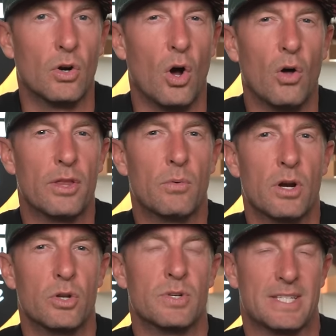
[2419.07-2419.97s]
or all they
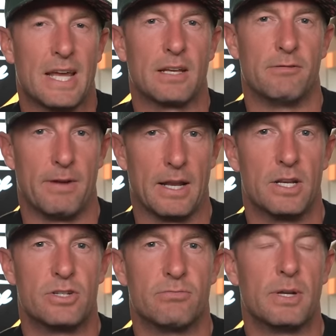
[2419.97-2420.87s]
want to do is take
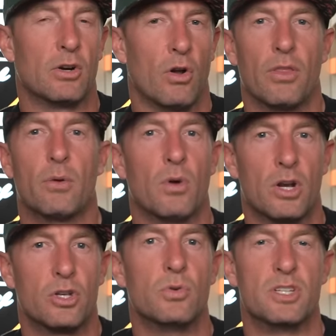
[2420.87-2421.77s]
advantage of me or all they
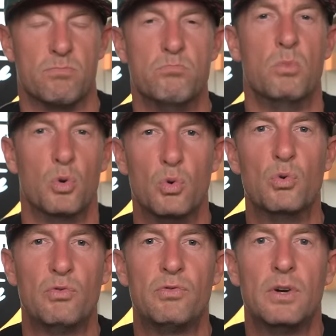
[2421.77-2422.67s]
want to do is
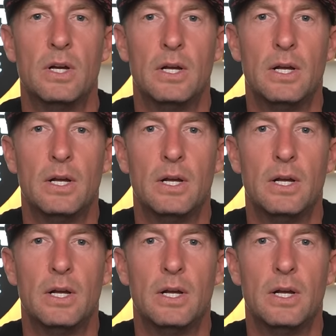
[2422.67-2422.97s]
move